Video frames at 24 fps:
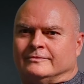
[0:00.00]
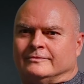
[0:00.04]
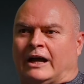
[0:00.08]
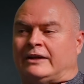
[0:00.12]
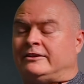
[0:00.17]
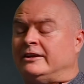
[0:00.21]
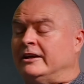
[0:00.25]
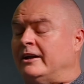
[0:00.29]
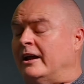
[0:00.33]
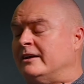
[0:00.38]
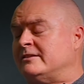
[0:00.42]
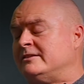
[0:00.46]

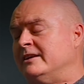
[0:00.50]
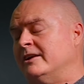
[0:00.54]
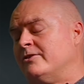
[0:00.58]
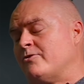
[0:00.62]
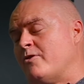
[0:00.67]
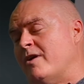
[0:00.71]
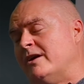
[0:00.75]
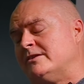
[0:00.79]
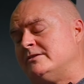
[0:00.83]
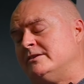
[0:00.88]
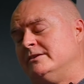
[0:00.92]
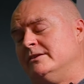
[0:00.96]
I sent
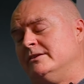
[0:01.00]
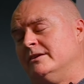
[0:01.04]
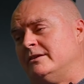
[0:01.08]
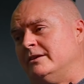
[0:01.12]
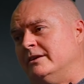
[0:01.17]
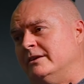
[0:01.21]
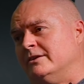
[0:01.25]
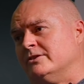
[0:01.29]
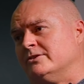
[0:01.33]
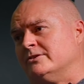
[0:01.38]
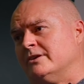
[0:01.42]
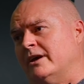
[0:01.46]
Rassie a
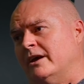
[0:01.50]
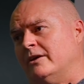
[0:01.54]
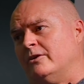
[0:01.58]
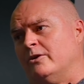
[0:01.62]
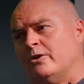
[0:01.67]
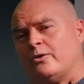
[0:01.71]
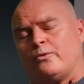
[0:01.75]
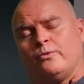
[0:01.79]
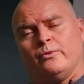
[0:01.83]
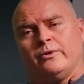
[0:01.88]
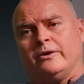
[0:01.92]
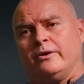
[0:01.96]
thing saying,
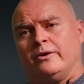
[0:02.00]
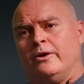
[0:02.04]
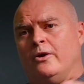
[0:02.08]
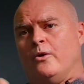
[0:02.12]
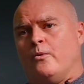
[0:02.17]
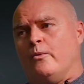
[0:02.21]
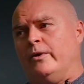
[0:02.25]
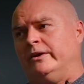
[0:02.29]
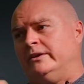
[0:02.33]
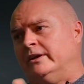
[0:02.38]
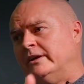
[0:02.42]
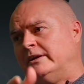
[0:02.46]
look,
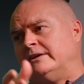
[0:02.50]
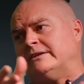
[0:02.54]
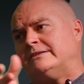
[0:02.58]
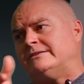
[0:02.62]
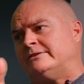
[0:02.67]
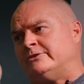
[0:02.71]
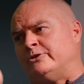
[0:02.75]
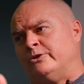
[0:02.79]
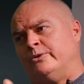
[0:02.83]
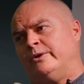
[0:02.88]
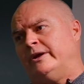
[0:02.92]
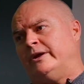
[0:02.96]
we
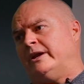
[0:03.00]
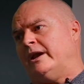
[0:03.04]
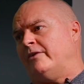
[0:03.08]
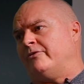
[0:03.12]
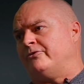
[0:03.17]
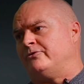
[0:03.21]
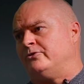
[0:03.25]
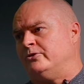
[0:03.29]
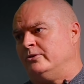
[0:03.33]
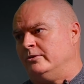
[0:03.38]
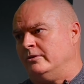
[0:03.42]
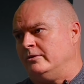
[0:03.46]
didn't do
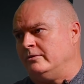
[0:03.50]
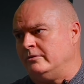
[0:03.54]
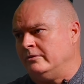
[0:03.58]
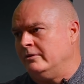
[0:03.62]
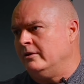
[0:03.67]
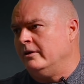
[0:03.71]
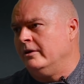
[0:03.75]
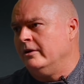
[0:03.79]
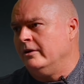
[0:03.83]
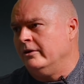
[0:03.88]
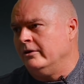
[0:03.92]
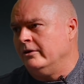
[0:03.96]
enough to
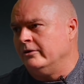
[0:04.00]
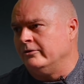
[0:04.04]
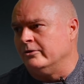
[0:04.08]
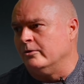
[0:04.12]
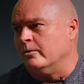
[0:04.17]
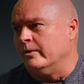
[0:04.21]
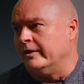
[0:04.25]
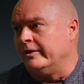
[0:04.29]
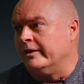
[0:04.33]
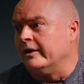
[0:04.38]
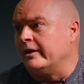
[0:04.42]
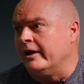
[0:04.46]

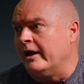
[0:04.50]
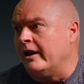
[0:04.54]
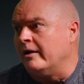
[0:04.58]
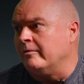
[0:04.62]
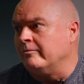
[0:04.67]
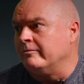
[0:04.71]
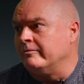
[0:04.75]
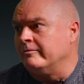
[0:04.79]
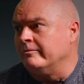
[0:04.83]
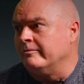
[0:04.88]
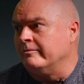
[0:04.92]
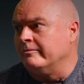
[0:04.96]
win the
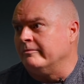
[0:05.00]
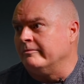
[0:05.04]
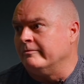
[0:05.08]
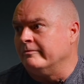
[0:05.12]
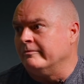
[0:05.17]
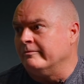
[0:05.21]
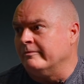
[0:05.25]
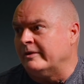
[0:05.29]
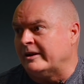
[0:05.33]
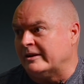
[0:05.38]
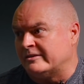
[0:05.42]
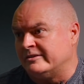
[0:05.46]
game.
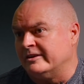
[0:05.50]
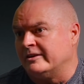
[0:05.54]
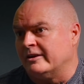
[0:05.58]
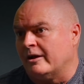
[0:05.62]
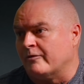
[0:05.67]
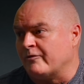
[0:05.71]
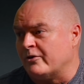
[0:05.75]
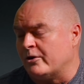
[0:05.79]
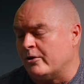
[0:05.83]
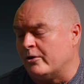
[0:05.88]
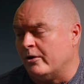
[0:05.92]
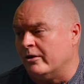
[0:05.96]
But I said in
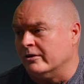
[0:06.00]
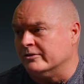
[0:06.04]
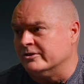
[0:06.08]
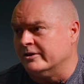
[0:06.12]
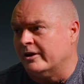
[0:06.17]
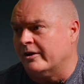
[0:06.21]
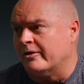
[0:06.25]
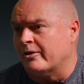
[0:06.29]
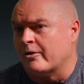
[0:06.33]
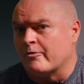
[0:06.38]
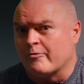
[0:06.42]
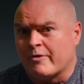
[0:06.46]
Afrikaans, you
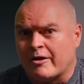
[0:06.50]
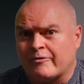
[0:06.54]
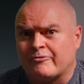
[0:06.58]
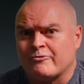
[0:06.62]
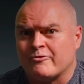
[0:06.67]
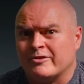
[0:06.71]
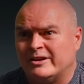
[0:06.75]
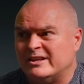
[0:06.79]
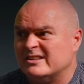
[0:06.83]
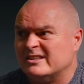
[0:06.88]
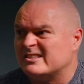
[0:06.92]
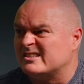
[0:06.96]
know, the ref
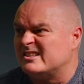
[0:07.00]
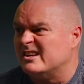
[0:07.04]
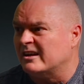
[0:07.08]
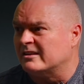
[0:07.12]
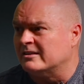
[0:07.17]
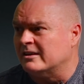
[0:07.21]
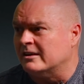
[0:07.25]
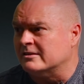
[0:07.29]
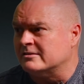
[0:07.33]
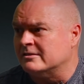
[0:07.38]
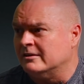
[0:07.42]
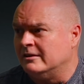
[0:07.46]
really
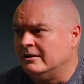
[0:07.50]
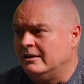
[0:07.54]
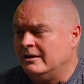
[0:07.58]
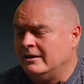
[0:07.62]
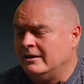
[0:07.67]
stepped us.